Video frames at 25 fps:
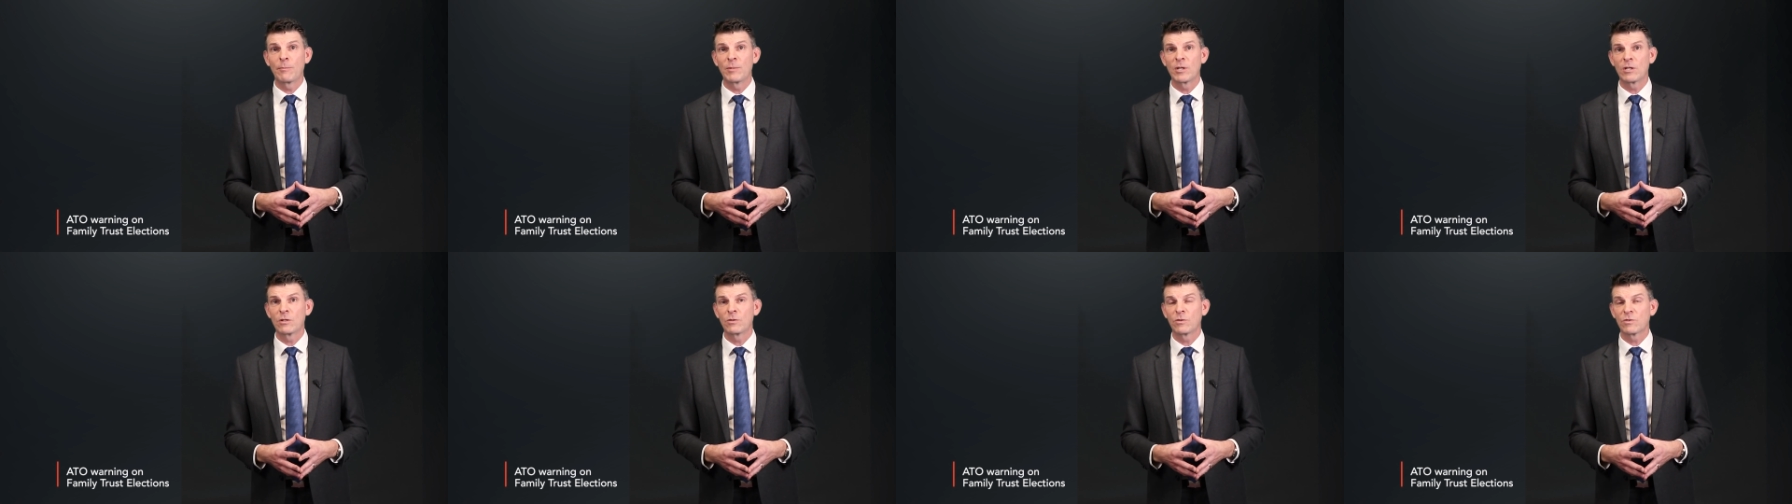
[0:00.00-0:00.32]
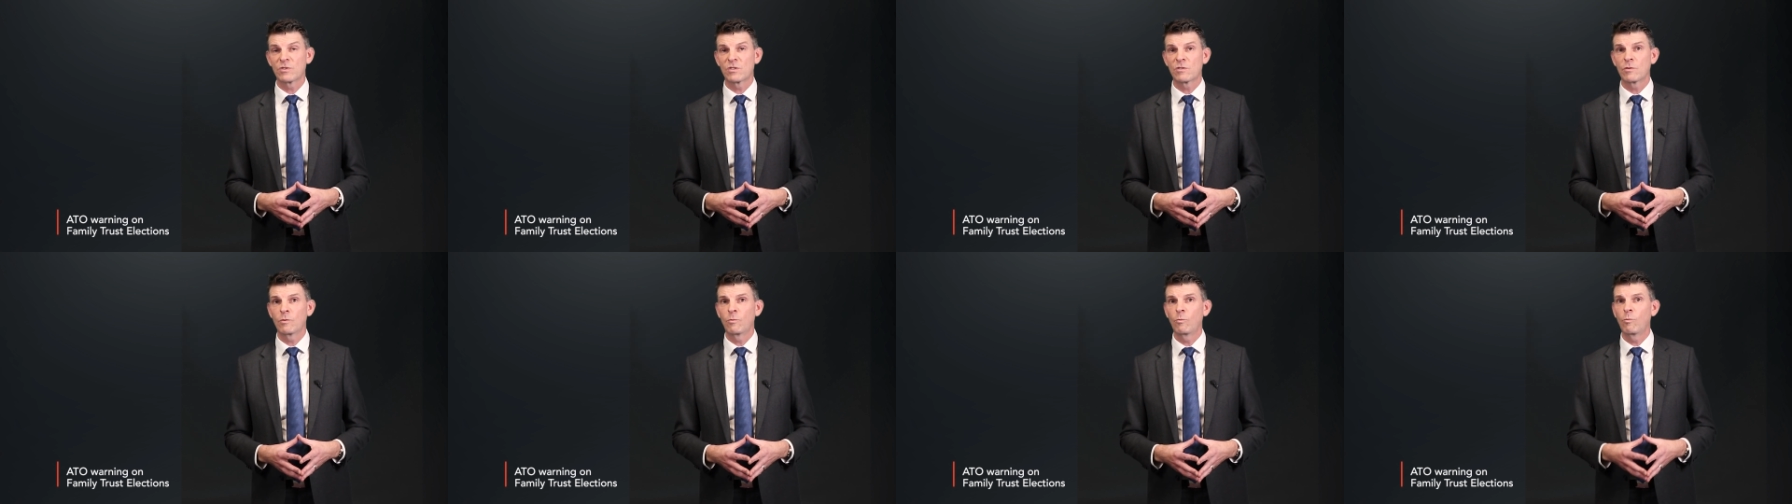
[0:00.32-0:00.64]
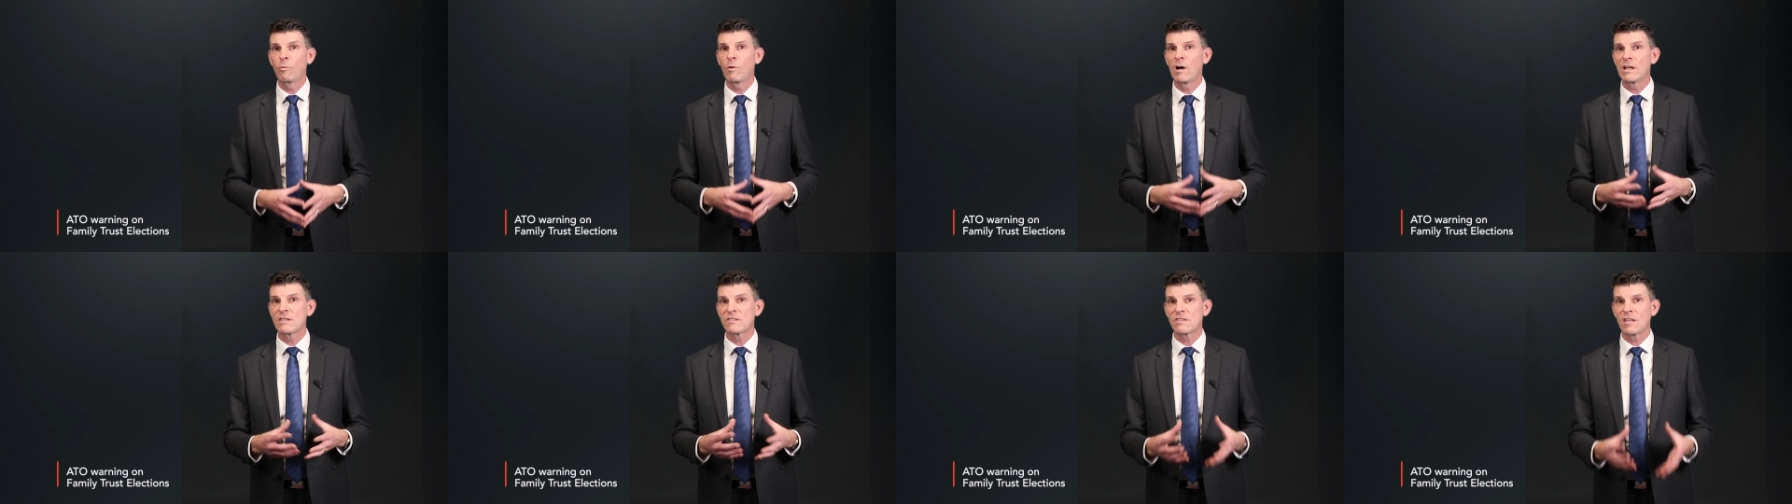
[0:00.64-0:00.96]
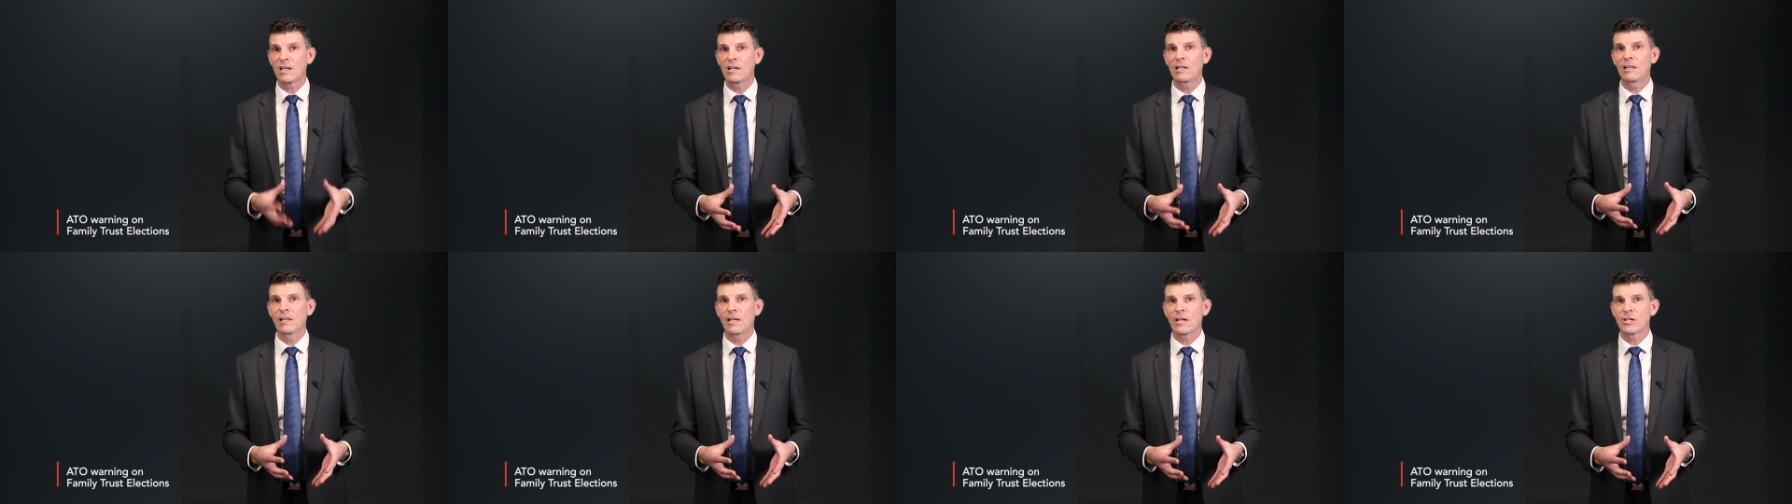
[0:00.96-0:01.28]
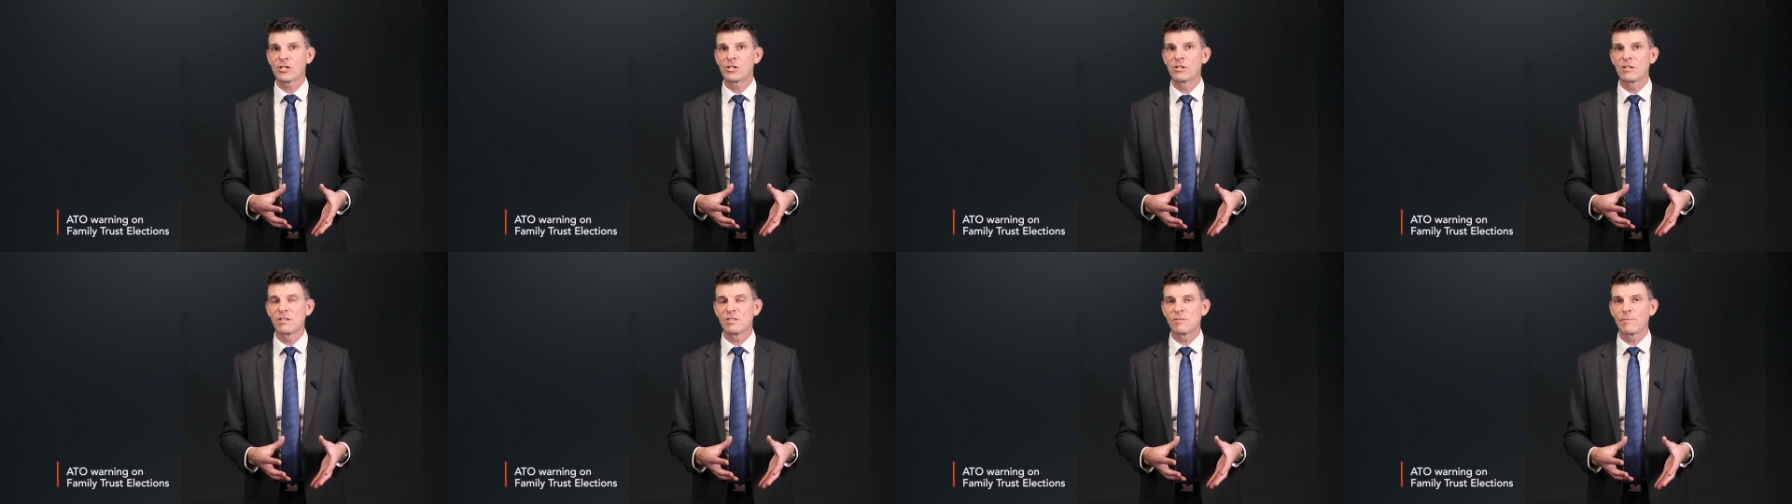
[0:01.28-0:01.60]
because once that
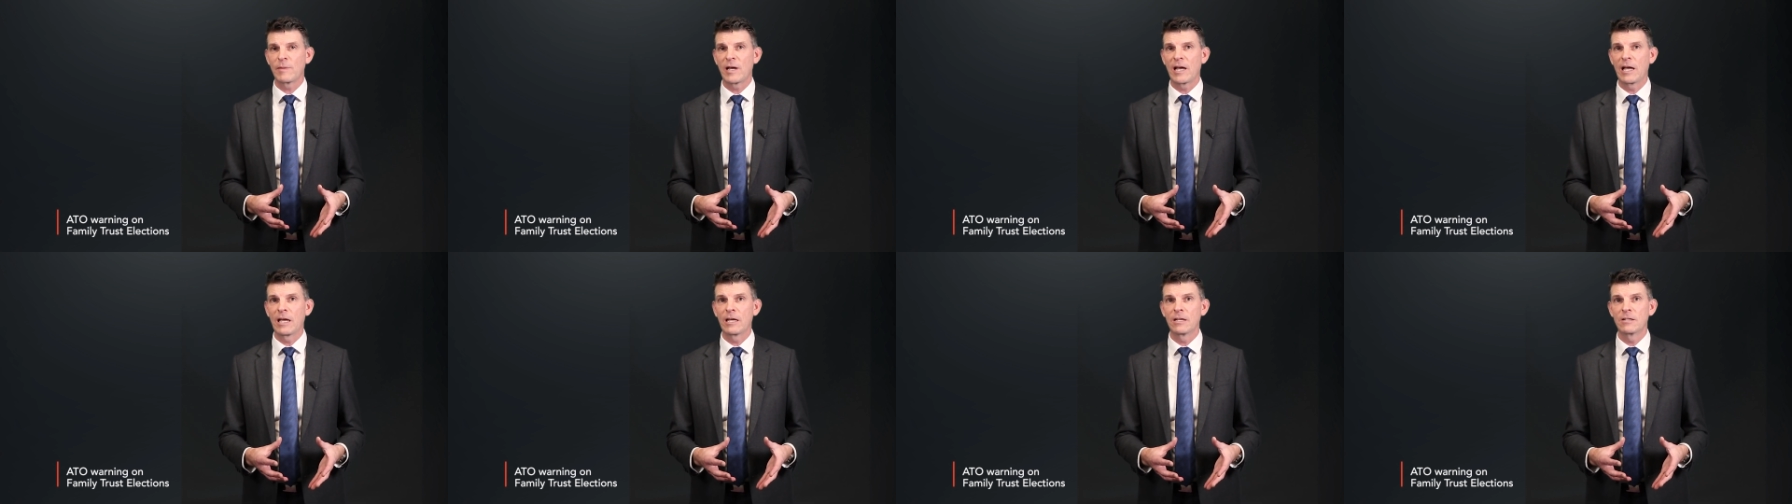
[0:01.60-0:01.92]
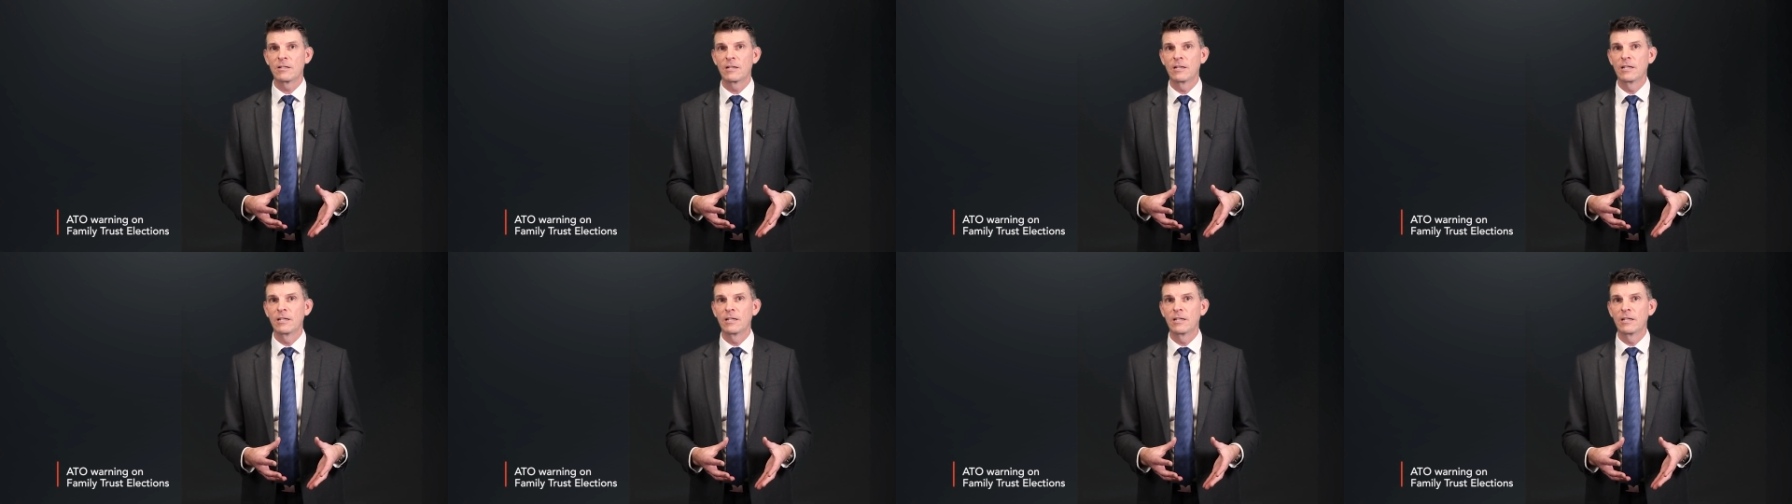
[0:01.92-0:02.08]
election is made,